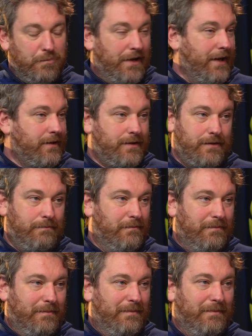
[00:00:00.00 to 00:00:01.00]
black
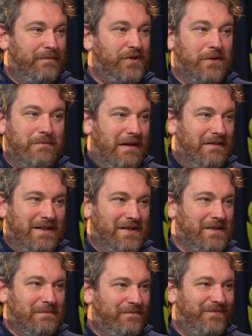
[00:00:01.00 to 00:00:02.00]

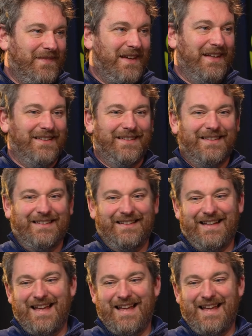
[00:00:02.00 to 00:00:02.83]
submariners and